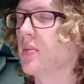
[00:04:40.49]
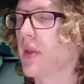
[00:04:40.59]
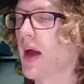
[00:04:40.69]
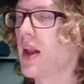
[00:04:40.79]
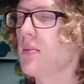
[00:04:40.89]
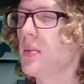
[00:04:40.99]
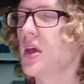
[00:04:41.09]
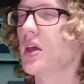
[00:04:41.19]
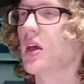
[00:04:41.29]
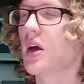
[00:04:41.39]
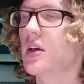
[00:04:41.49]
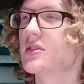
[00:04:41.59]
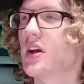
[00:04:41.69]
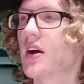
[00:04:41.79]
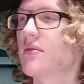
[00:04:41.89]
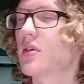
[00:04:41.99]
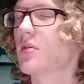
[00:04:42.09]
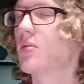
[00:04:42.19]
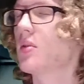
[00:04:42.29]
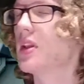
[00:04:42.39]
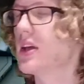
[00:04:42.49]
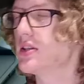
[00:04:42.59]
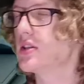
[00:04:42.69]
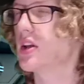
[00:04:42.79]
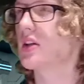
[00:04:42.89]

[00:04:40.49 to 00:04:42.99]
Planet Minga is often listed